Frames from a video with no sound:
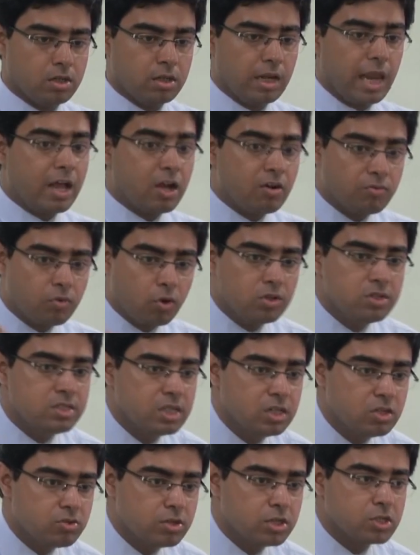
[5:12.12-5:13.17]
Lack of
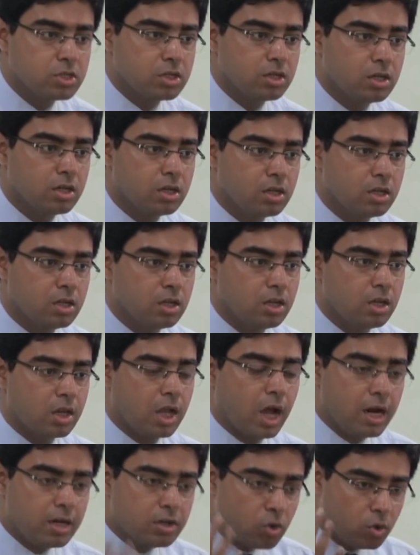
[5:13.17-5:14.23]
concentration.
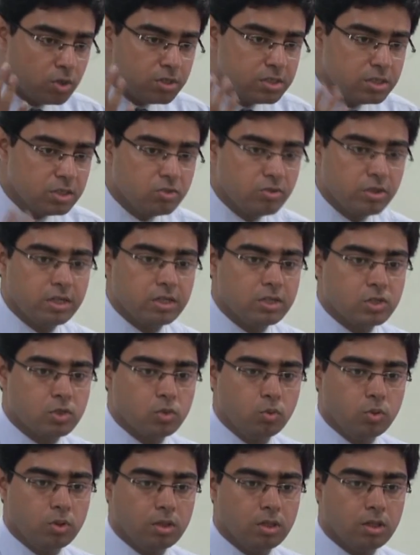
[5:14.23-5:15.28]
Can't concentrate at
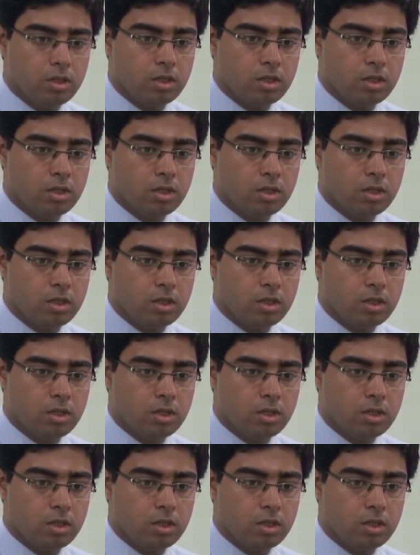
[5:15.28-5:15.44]
school.